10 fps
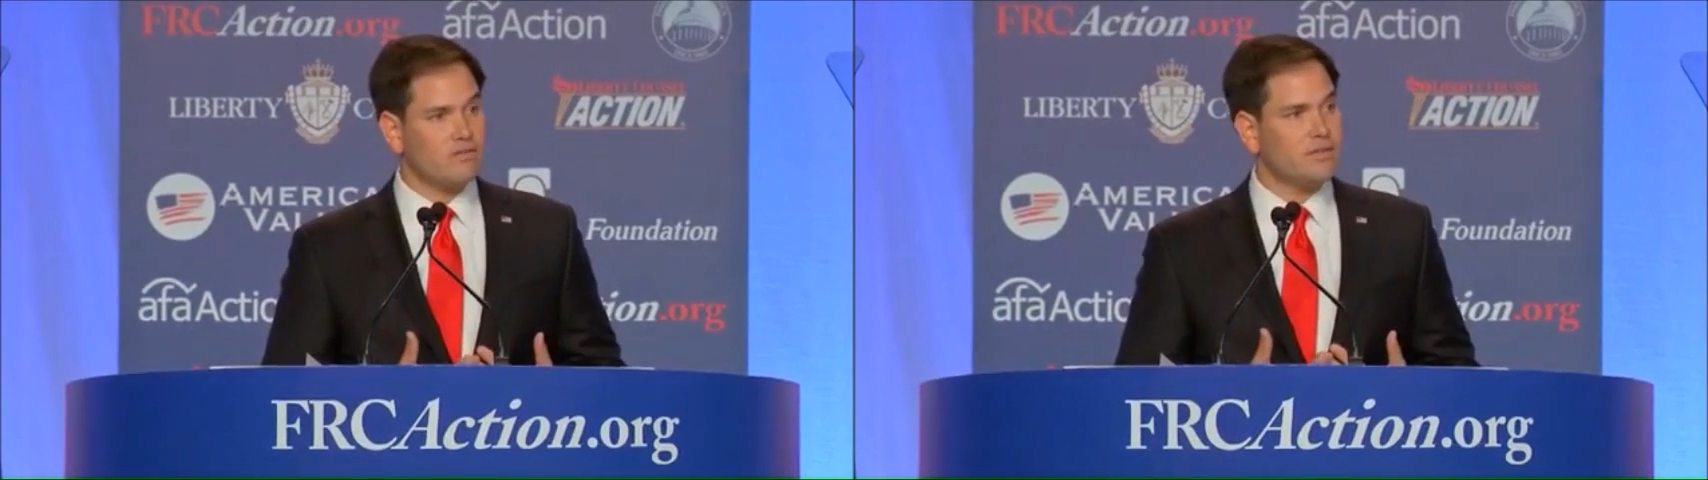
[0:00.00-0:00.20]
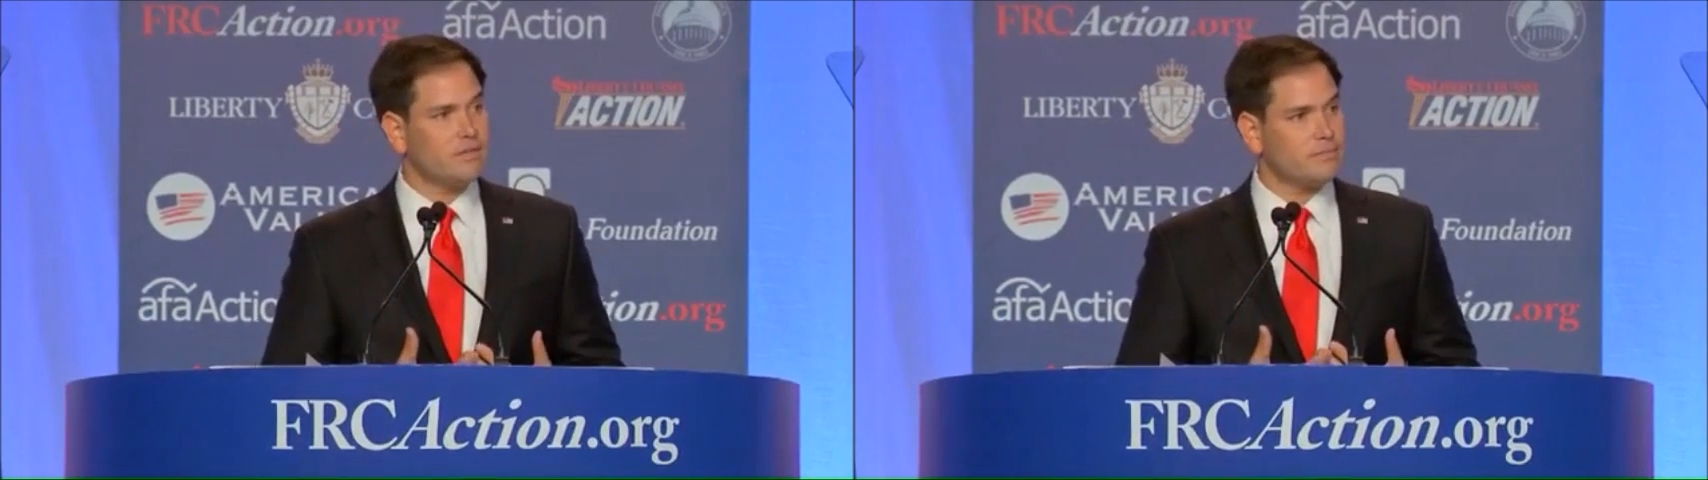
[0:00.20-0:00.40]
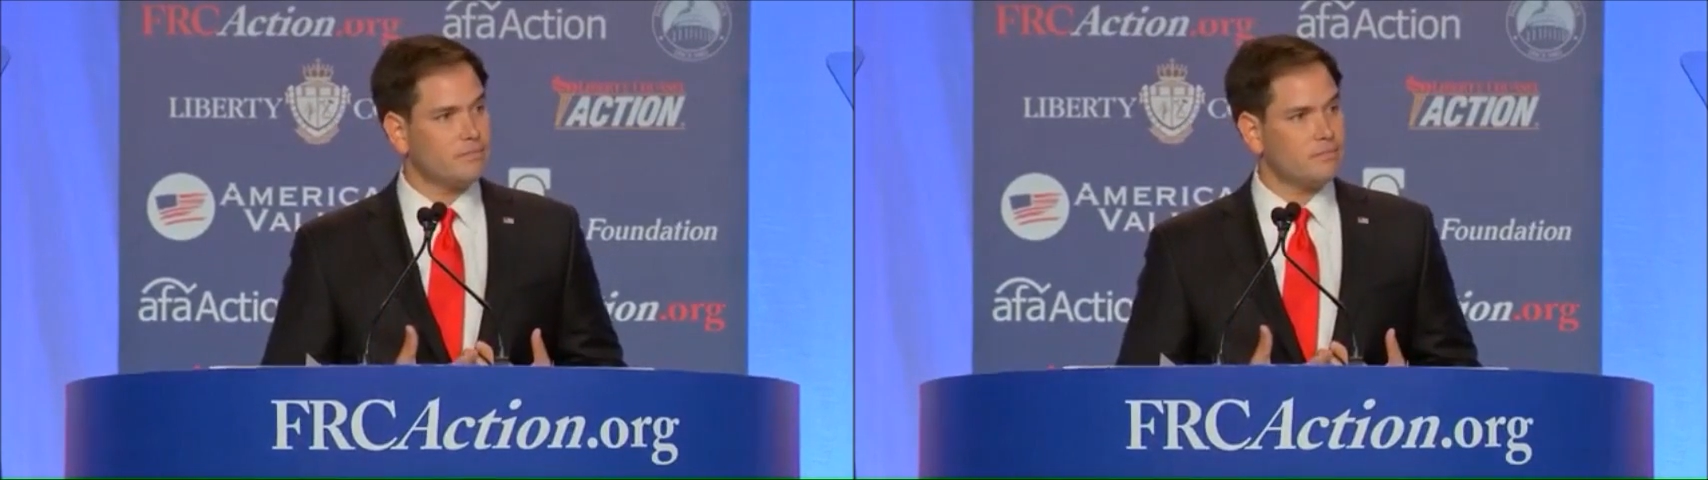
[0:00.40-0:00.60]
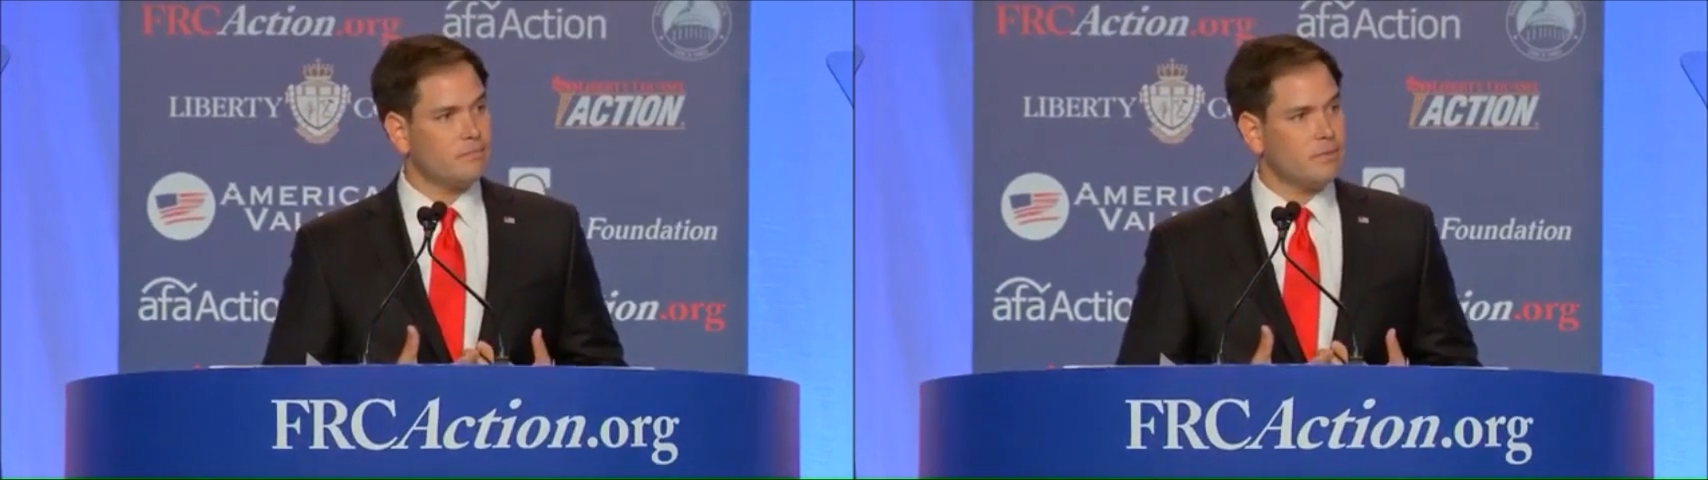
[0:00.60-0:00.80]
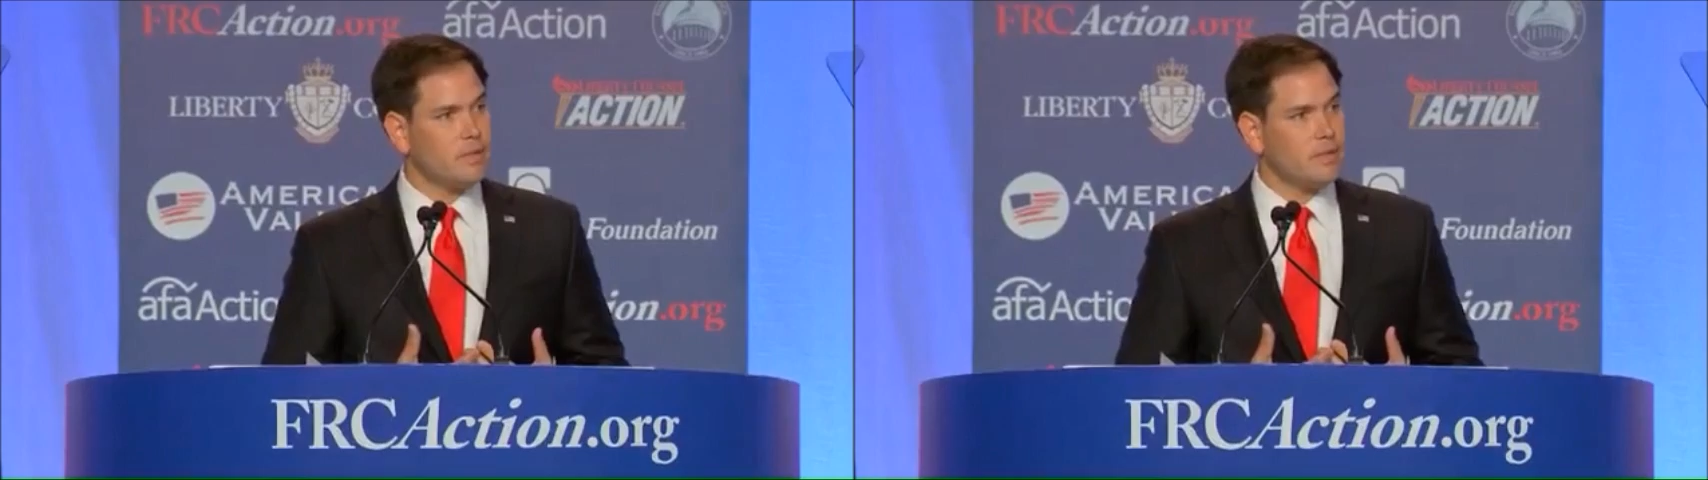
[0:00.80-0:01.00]
of
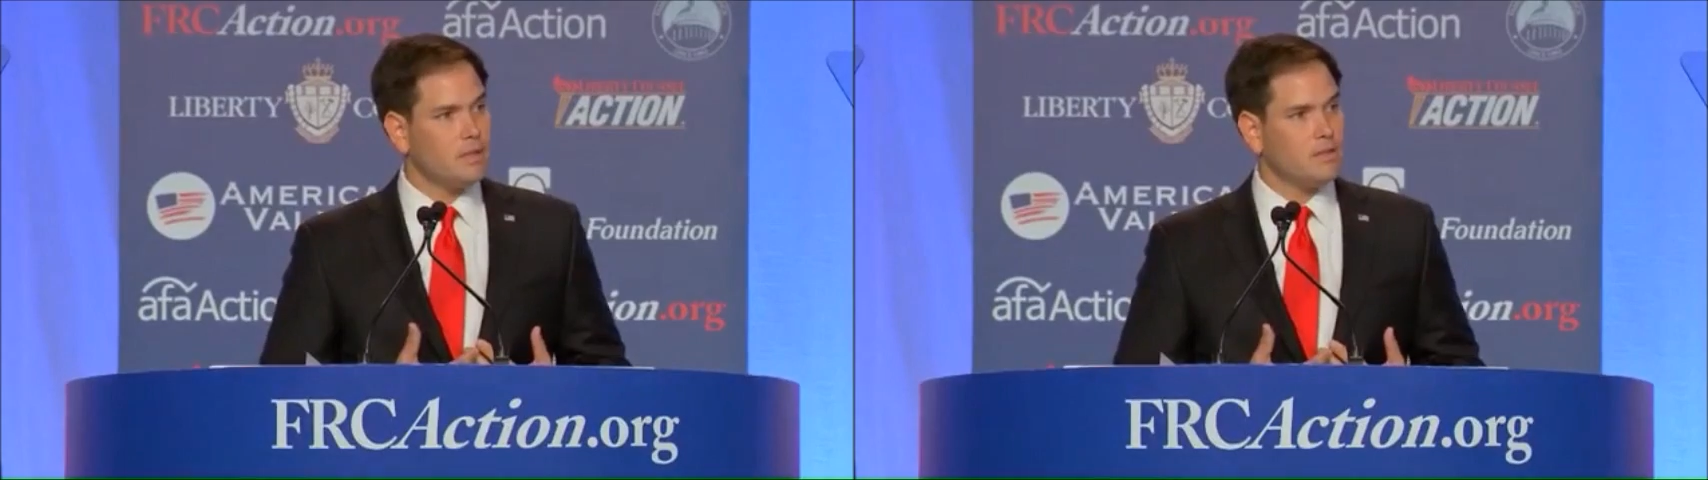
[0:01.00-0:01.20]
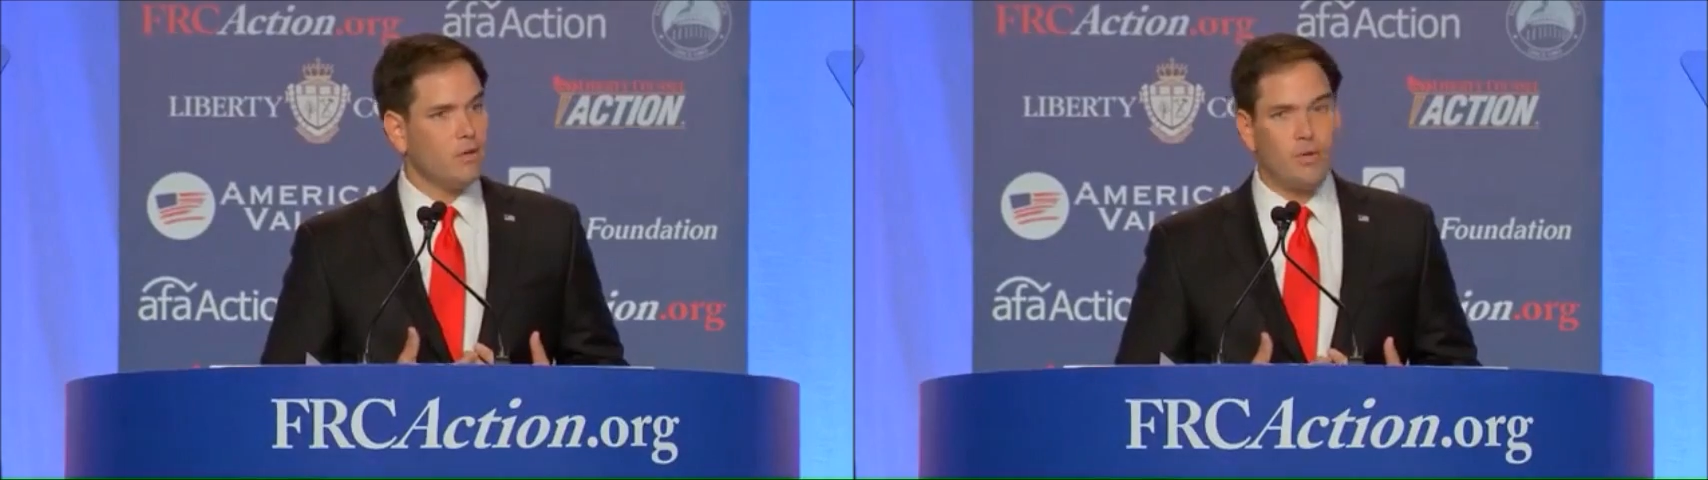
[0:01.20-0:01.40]
it.